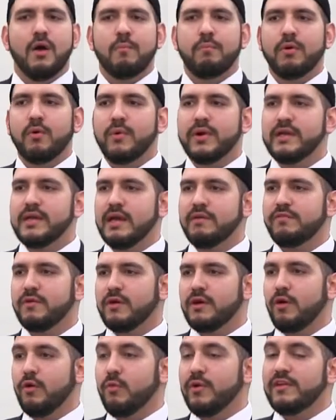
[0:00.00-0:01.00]
But
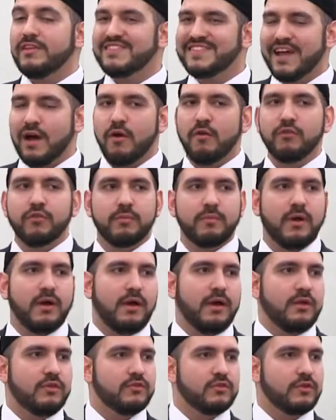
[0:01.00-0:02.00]
we seldom
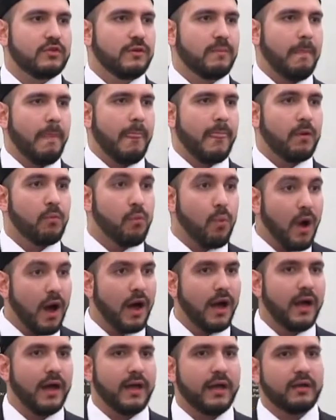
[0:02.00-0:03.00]
ask,
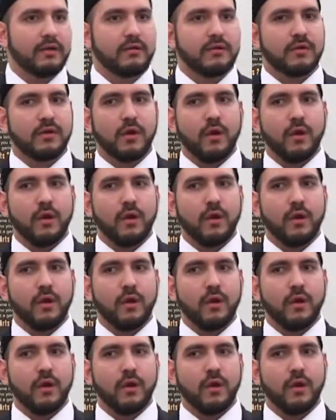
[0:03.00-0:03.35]
why?